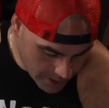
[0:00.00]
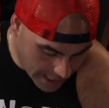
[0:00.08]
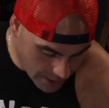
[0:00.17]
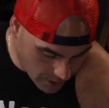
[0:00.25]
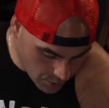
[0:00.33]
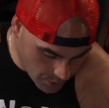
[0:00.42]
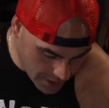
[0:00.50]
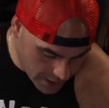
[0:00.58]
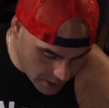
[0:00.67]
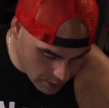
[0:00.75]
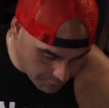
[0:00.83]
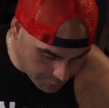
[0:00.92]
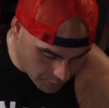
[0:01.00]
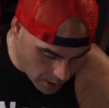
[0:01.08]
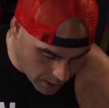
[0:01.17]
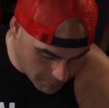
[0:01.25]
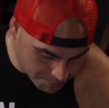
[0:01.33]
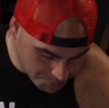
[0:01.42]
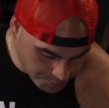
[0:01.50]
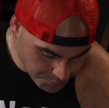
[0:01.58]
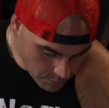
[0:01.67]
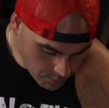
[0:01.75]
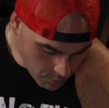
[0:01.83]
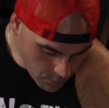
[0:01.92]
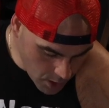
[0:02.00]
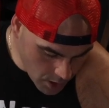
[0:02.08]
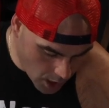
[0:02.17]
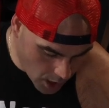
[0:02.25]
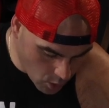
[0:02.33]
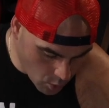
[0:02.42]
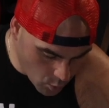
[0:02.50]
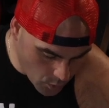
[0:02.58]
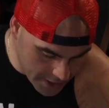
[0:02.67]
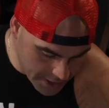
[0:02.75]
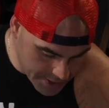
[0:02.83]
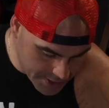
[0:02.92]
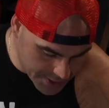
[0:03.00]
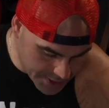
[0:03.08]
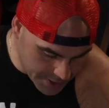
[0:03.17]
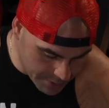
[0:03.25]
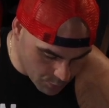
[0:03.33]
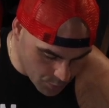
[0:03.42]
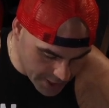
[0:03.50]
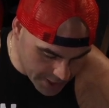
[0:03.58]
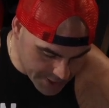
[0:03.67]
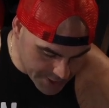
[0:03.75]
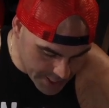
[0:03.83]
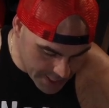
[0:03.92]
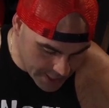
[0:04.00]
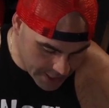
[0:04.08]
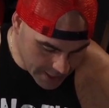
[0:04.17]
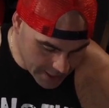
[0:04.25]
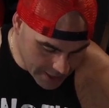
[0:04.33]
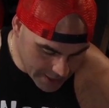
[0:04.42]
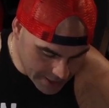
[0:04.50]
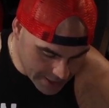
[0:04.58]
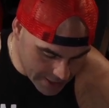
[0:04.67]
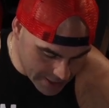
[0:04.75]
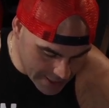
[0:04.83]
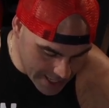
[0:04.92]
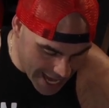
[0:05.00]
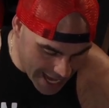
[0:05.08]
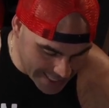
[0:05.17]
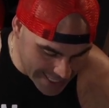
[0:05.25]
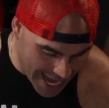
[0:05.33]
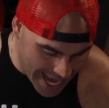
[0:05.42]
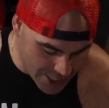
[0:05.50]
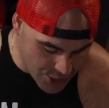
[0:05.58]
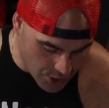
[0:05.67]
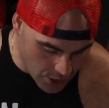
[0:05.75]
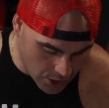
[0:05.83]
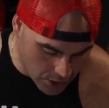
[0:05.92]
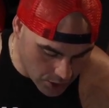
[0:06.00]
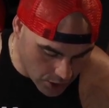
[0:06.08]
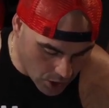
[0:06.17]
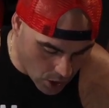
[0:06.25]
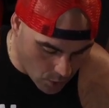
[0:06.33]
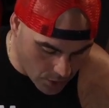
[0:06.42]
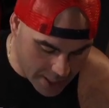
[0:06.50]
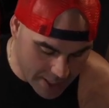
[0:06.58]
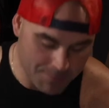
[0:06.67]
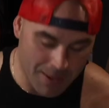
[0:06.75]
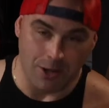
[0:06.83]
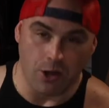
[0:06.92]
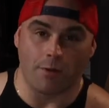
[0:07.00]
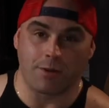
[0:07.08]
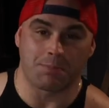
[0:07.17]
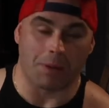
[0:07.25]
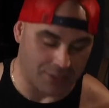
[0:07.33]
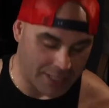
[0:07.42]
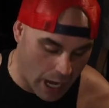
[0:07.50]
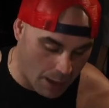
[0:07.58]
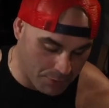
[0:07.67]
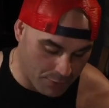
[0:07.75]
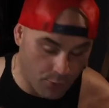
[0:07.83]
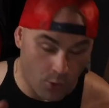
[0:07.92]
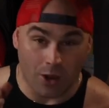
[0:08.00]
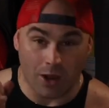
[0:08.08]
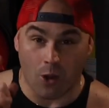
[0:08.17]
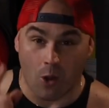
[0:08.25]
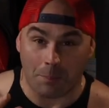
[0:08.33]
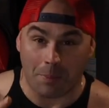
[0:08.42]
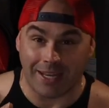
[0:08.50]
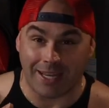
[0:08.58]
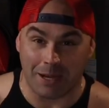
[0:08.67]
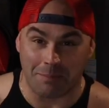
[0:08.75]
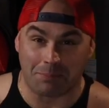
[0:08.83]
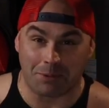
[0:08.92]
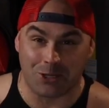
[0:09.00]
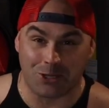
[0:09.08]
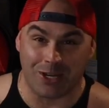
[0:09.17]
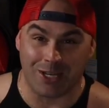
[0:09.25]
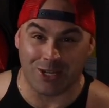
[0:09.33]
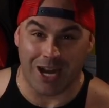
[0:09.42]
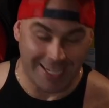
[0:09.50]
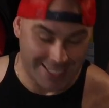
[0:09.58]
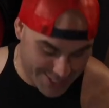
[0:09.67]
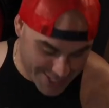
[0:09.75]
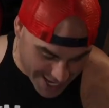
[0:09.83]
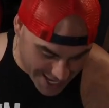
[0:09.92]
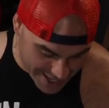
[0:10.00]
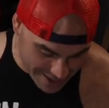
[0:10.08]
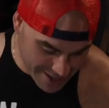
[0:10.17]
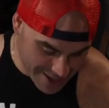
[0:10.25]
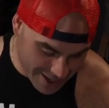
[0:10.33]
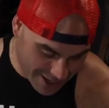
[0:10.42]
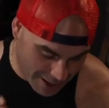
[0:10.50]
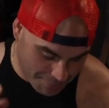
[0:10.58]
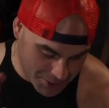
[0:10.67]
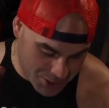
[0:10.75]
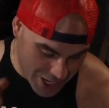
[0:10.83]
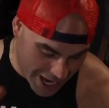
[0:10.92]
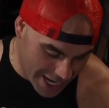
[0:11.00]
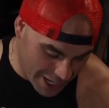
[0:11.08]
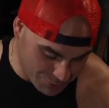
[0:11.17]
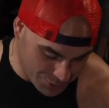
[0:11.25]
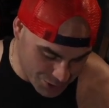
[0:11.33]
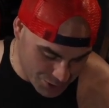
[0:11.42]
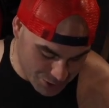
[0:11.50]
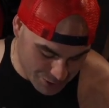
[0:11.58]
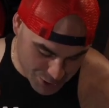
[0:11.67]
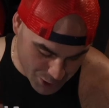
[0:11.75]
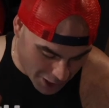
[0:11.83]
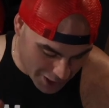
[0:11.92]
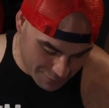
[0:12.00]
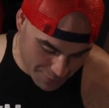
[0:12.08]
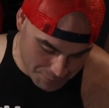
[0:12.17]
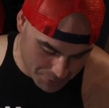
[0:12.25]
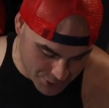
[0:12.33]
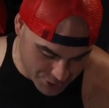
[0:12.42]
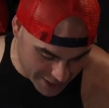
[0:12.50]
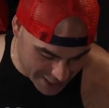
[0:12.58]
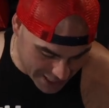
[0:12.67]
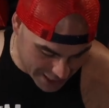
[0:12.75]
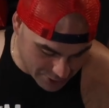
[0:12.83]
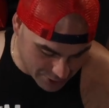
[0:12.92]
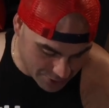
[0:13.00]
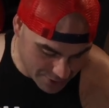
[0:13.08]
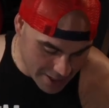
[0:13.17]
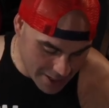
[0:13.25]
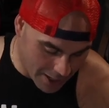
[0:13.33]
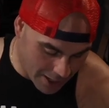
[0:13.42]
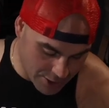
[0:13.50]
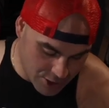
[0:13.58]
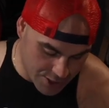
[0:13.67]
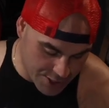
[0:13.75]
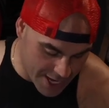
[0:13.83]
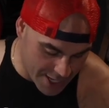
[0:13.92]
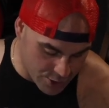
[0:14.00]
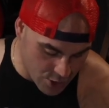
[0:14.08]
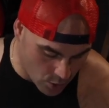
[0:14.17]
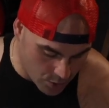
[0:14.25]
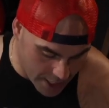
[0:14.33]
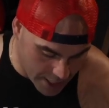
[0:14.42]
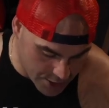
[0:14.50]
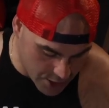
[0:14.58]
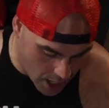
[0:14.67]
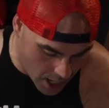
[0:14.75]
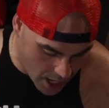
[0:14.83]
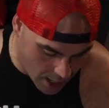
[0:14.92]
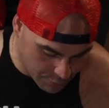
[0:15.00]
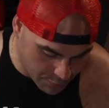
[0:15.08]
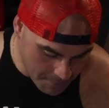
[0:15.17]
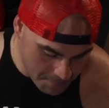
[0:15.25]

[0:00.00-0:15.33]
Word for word: got another one here from uh, Weez, Weezney, Nine Nas Yokoni. I know I've spelt it out before. I hope I didn't butcher it trying to say it. Uh, but shout out to you. Sorry if I butchered the handle. Uh, just says no days off.